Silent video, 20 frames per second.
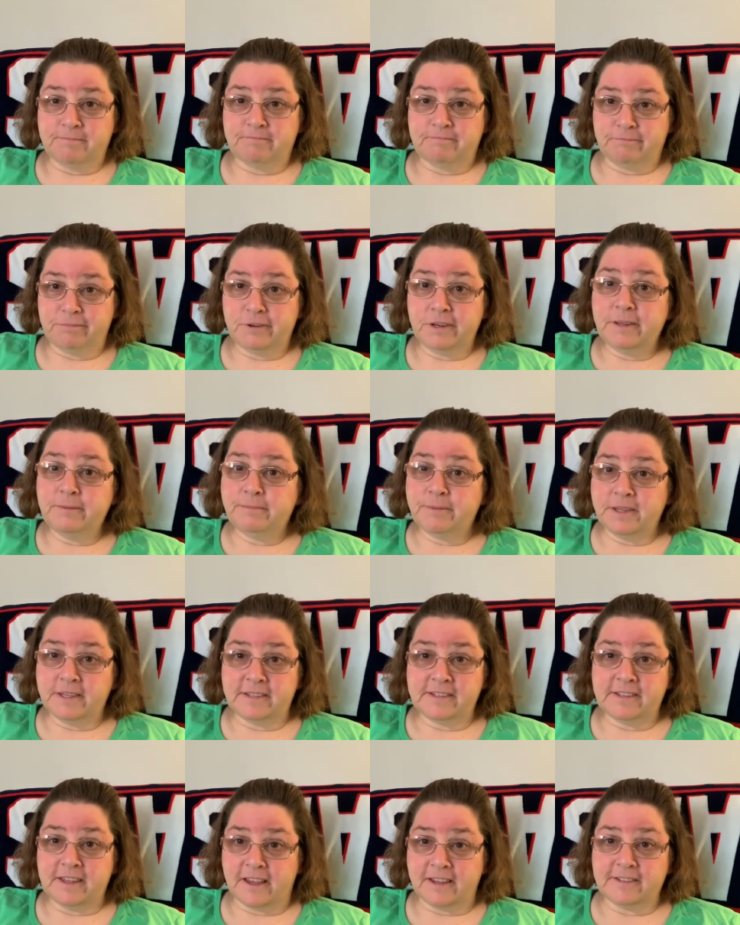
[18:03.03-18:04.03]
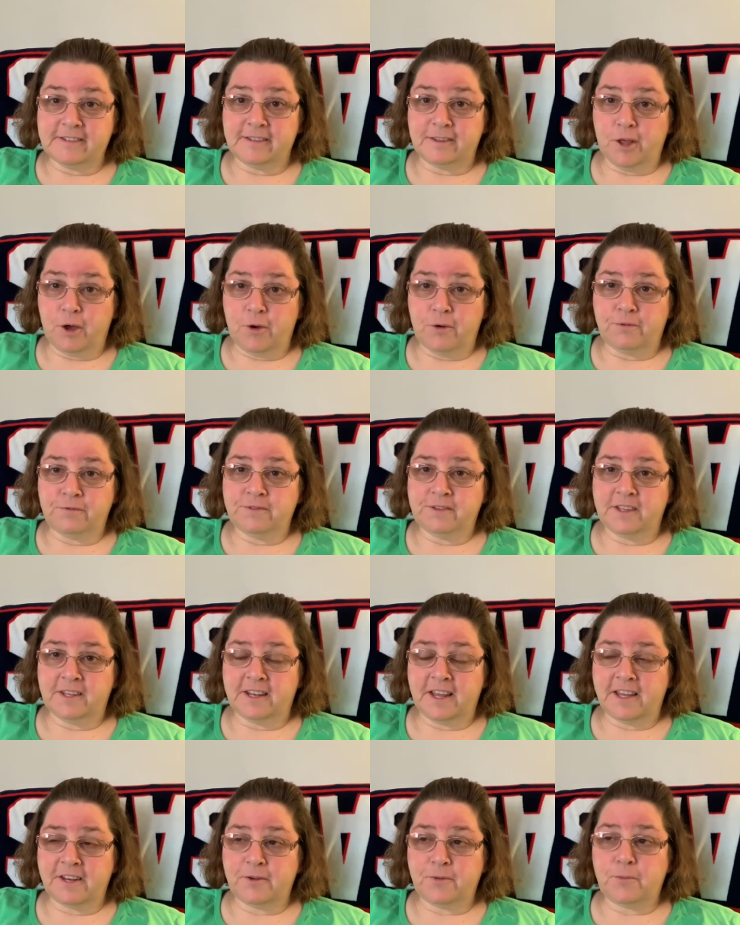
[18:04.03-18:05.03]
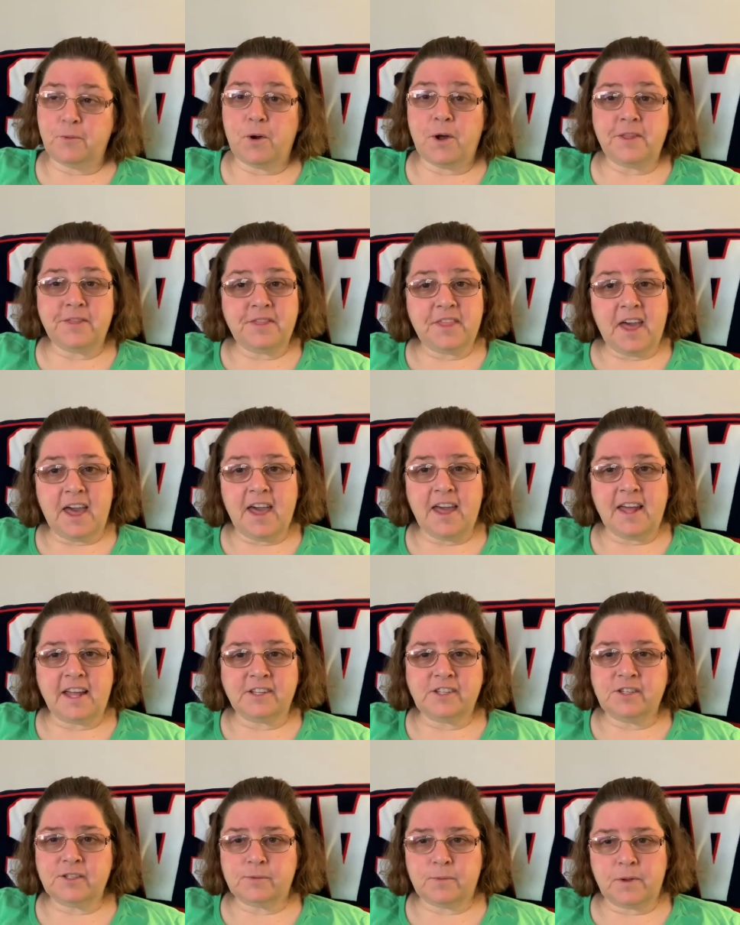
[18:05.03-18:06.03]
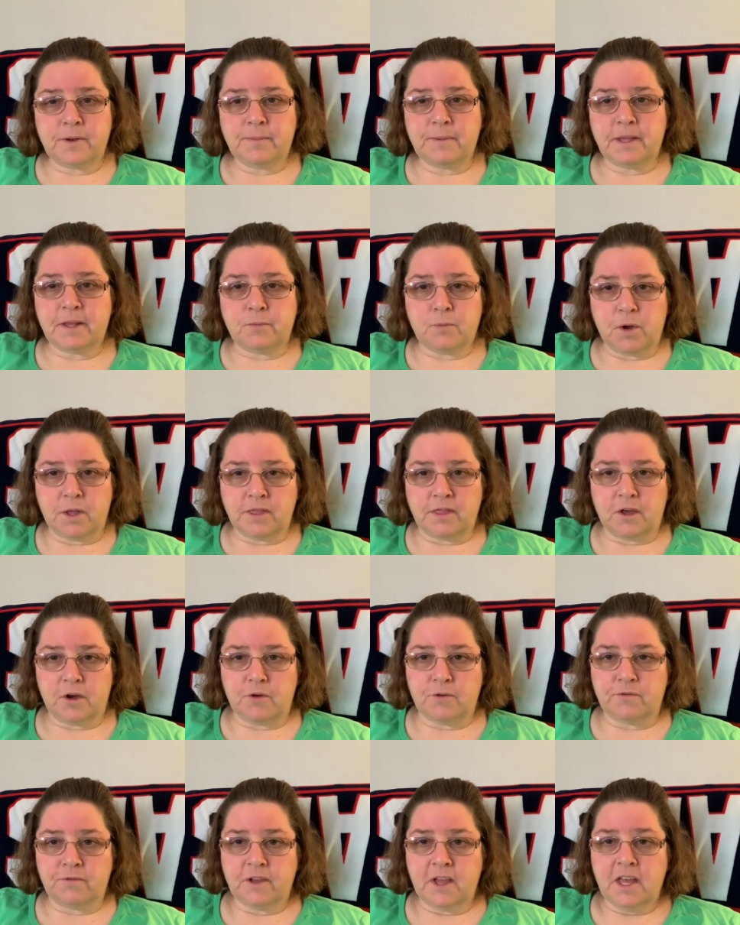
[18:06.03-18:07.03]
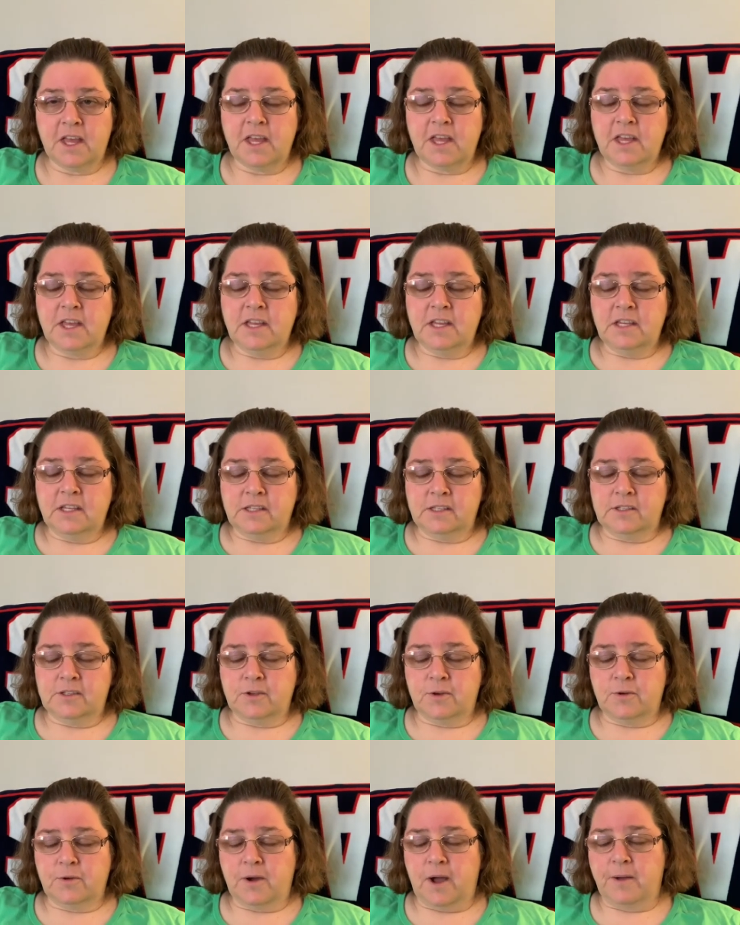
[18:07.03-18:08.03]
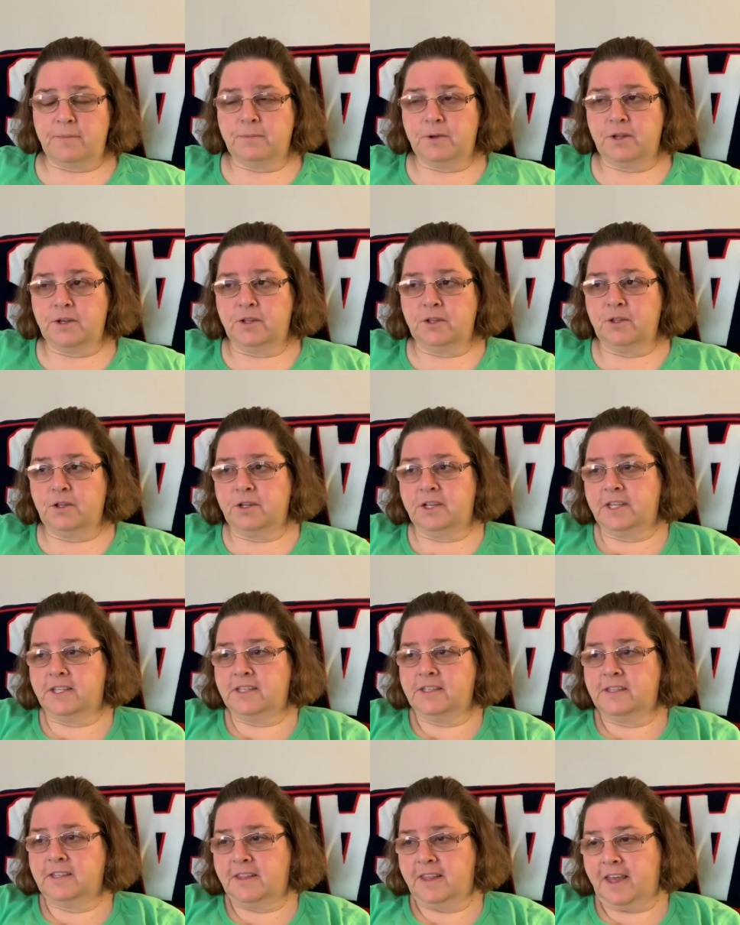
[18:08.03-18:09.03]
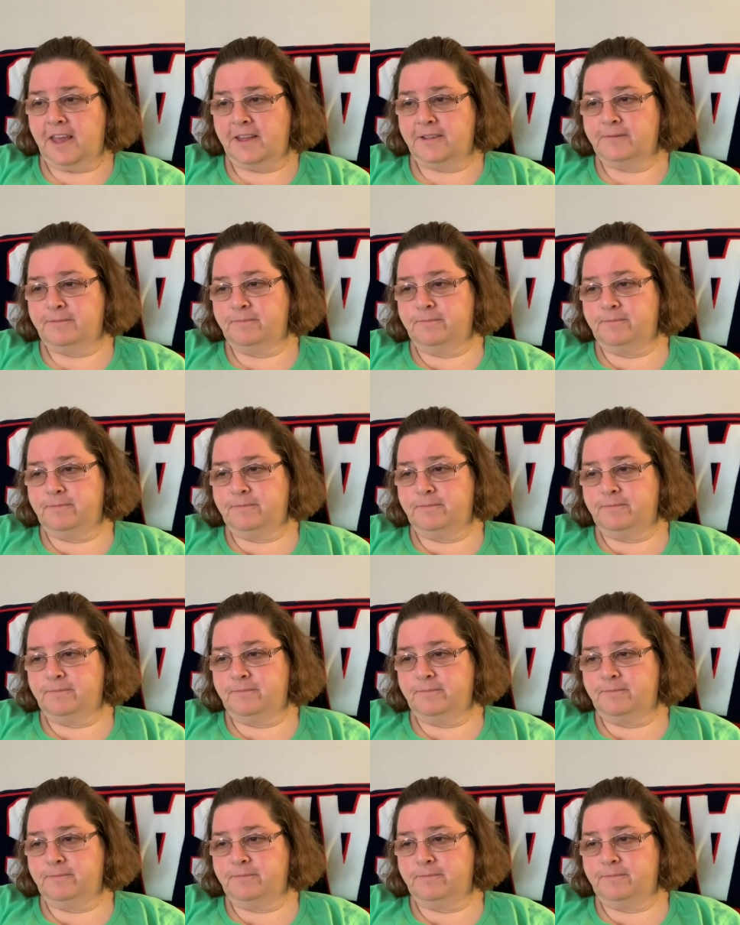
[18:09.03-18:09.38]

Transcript: pretty big size loaves. And I don't want that. I just want to make one loaf. So I'm going to look into that